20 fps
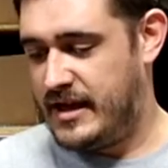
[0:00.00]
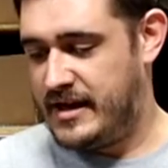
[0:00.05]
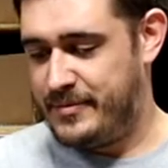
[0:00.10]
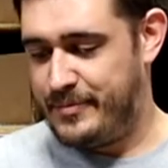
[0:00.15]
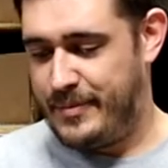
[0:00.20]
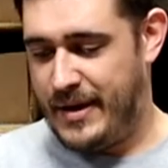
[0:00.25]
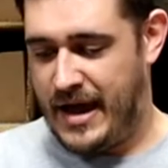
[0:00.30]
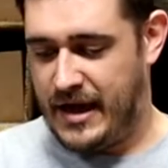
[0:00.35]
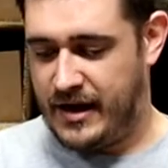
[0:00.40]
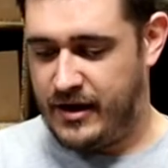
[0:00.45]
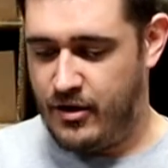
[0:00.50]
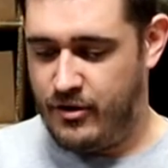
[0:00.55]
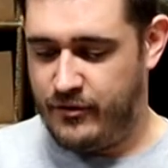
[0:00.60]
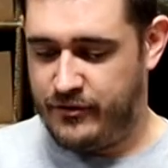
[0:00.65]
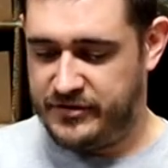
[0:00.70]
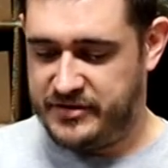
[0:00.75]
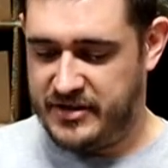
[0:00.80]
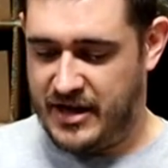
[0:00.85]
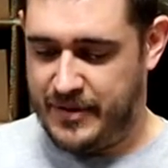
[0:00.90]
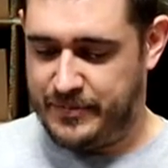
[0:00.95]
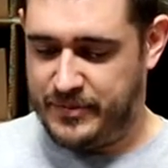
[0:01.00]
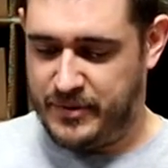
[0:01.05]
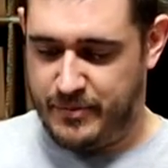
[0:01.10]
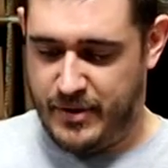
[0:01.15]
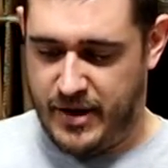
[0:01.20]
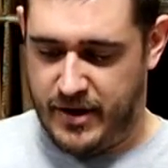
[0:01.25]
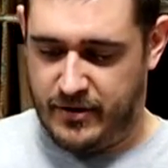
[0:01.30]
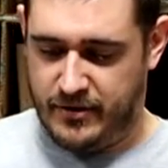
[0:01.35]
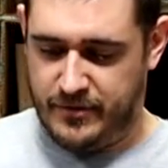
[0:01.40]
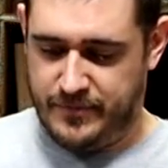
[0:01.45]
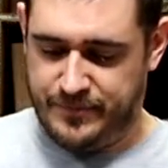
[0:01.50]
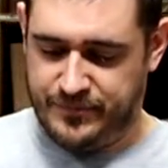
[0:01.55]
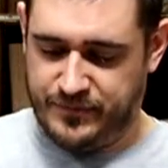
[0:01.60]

it back over top the barrel,